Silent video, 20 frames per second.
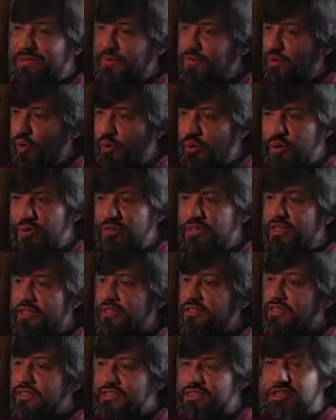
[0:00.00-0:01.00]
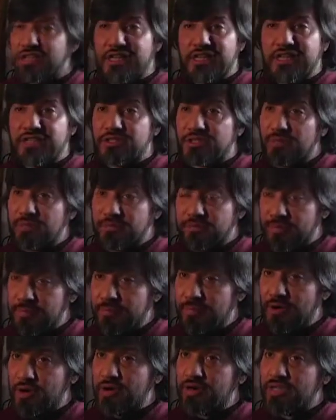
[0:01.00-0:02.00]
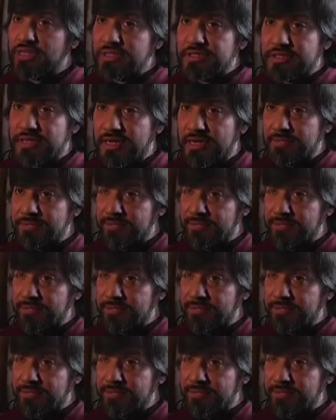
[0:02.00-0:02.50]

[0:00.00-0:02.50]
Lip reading: all the traditional instruments from the orchestra.